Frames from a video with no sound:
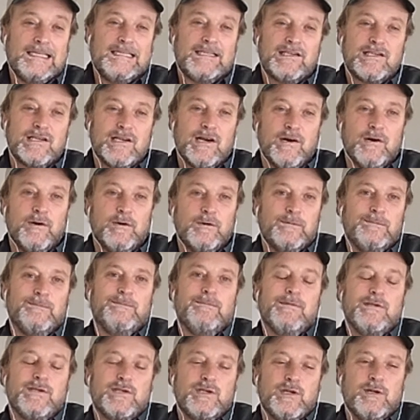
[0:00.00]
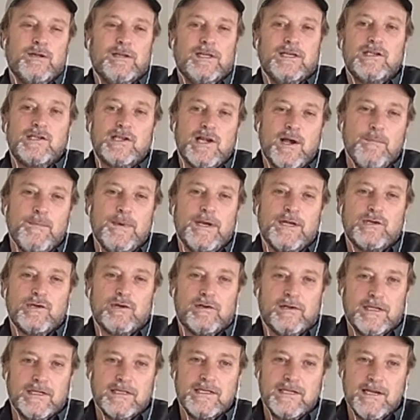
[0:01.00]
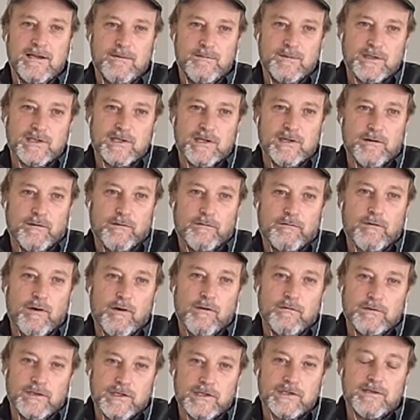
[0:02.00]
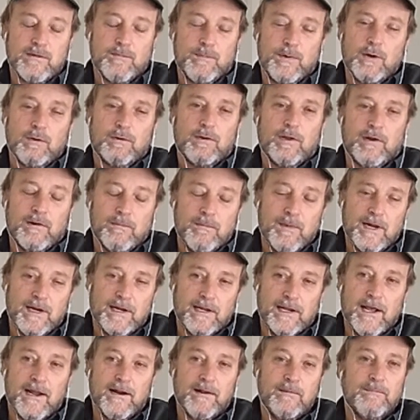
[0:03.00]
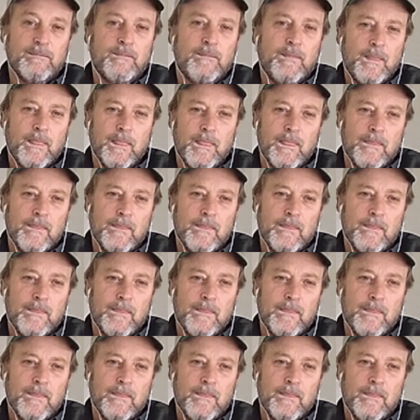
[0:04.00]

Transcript: So certainly some major league team is going to throw just a boatload of money at him.